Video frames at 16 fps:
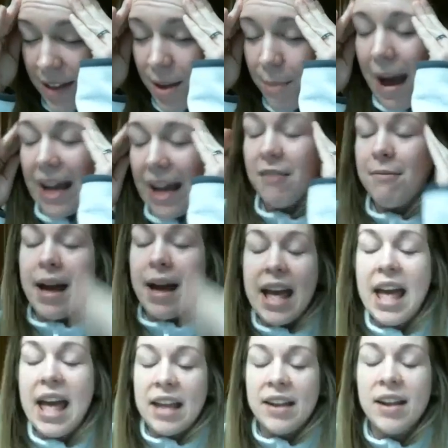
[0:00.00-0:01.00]
back of my
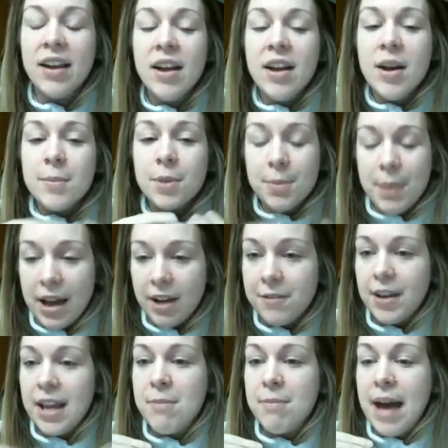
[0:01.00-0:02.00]
head, prepare
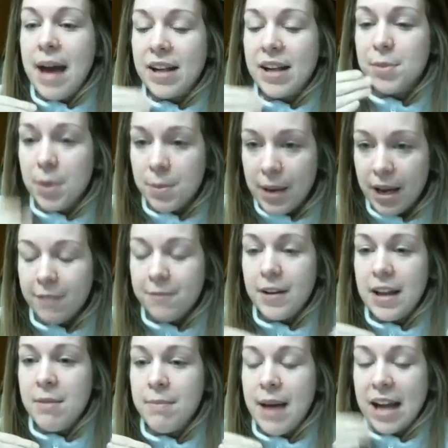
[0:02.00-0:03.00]
for impact, prepare for
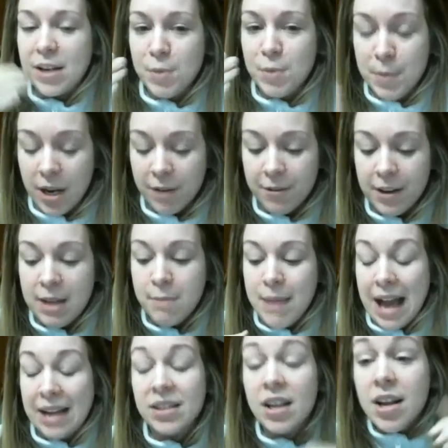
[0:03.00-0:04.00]
impact, prepare for
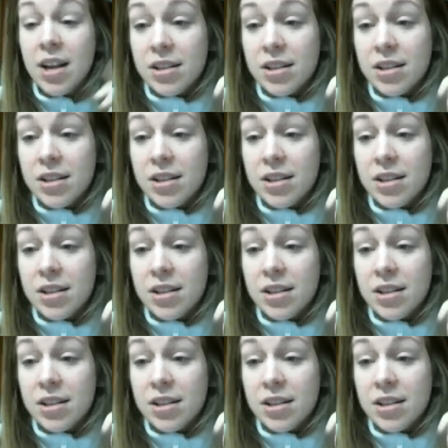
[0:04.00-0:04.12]
impact.